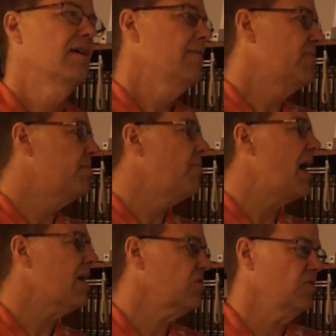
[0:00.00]
The
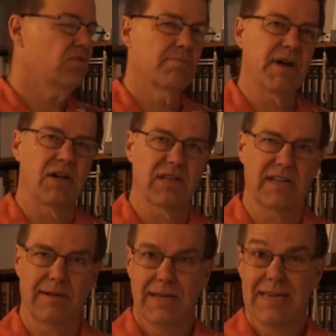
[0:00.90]
Boxer
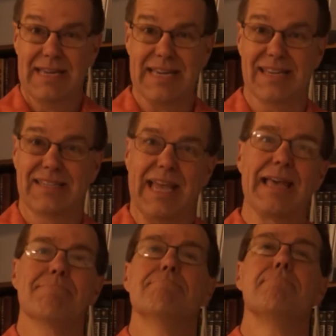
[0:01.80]
Rebellion is
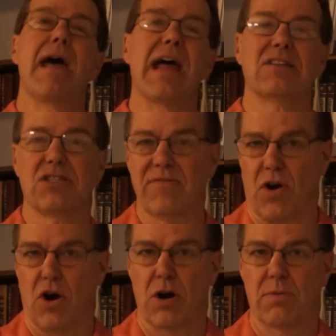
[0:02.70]
a massive
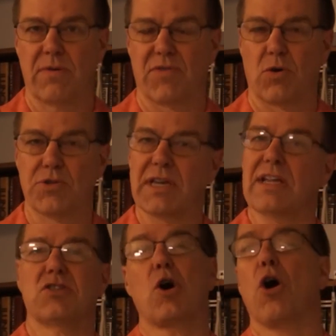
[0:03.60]
armed revolt
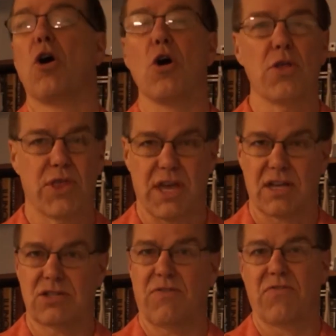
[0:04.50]
against all
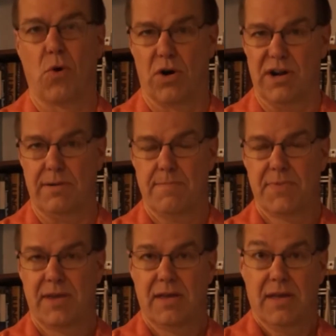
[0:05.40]
things foreign.
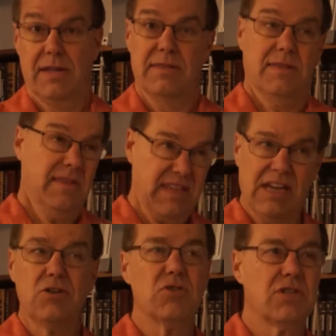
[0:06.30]

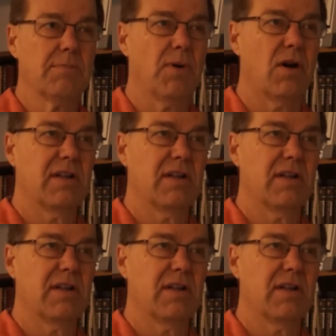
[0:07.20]
The interesting part